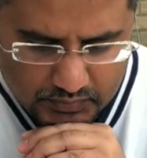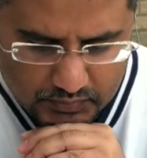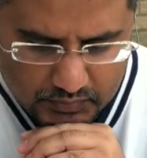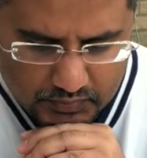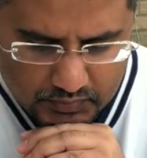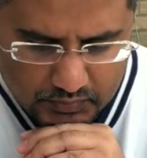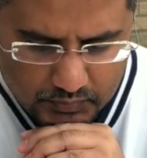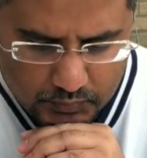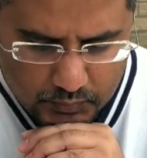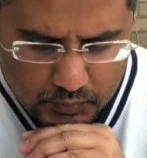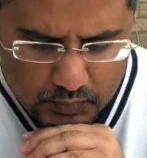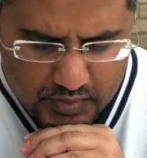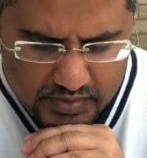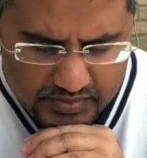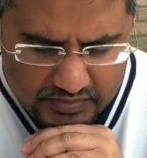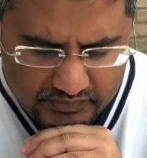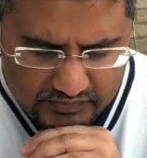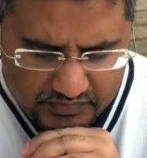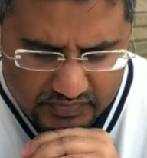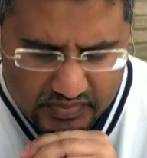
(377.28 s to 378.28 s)
one
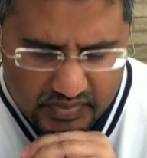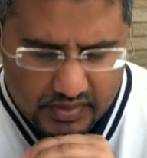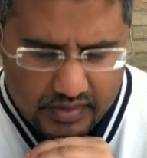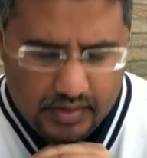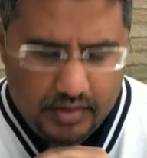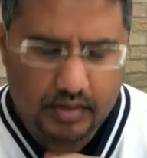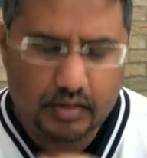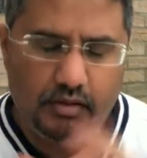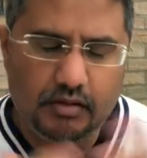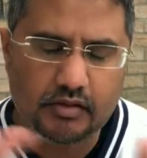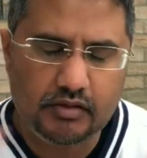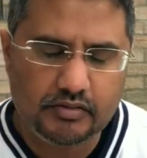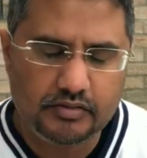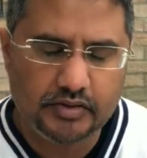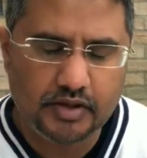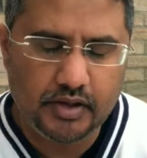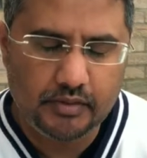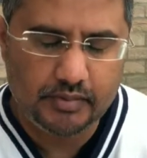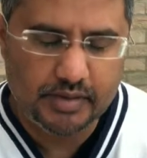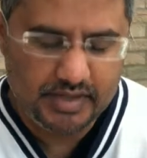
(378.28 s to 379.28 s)
of the
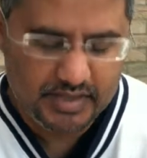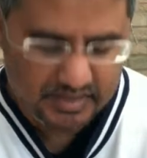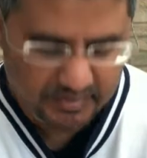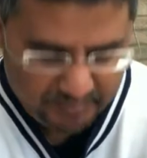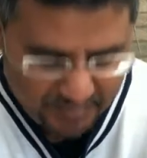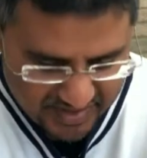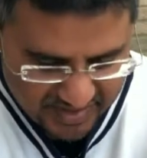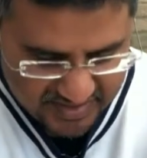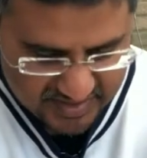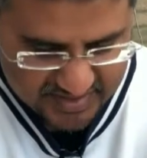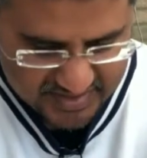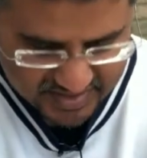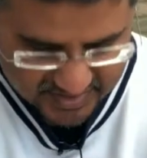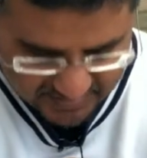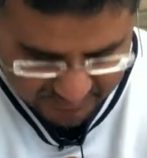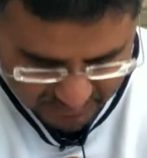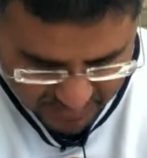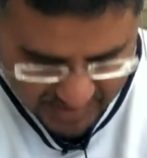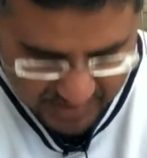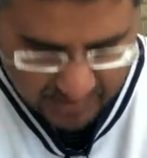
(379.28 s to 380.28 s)
ongoing debates
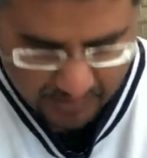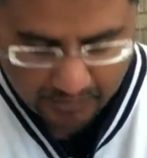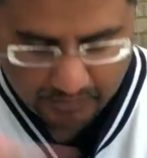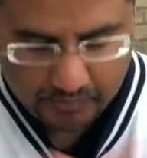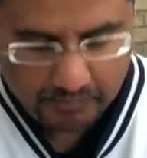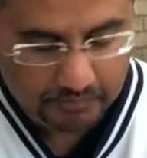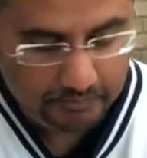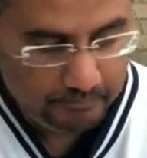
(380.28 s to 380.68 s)
now